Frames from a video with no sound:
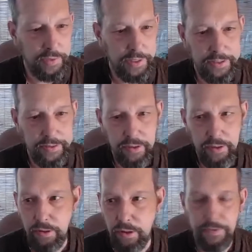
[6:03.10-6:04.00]
and
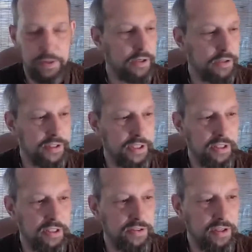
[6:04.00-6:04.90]
Erva
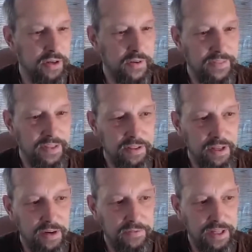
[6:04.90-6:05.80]
ursi, these are just
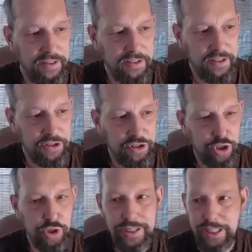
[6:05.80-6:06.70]
kind of got this
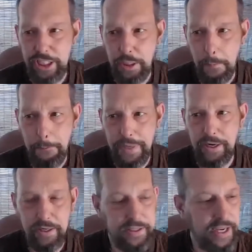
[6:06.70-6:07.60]
astringent, bitter
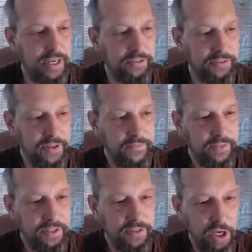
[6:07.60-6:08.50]
taste
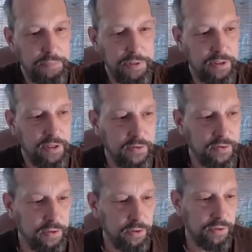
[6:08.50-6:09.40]
that's helping
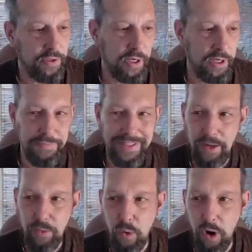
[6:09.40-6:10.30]

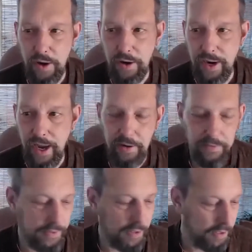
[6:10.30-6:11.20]
take water out
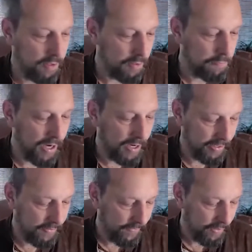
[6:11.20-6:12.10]
of the
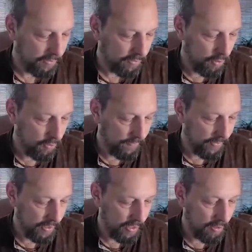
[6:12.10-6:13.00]
body. So,
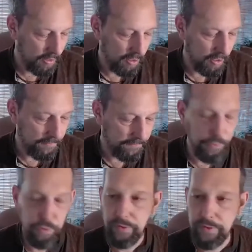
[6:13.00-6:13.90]
and
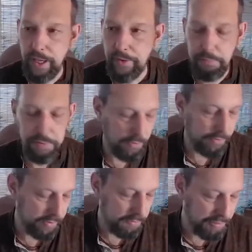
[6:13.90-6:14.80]
fruit, that would be
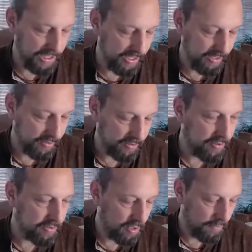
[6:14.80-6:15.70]
beans,
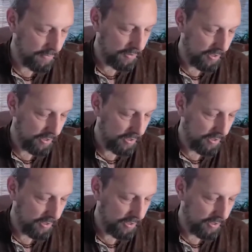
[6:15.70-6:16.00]
some